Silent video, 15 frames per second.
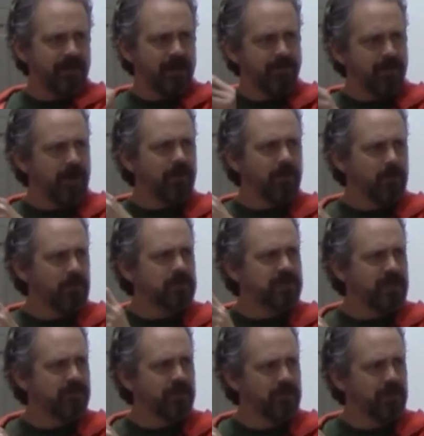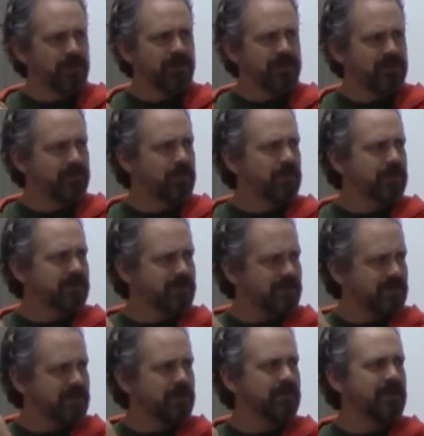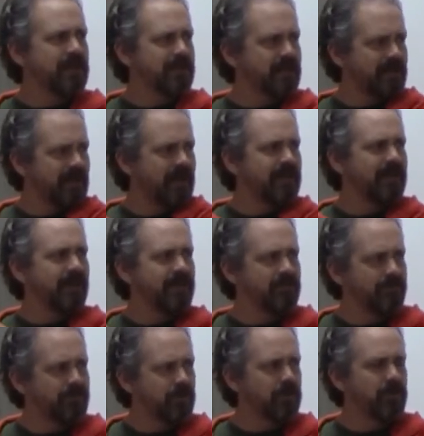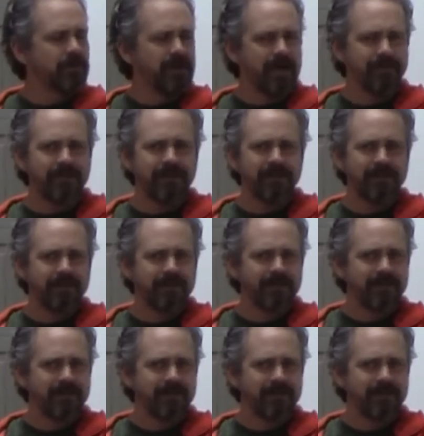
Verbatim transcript: I bought almost every one of these books so that I could highlight and photocopy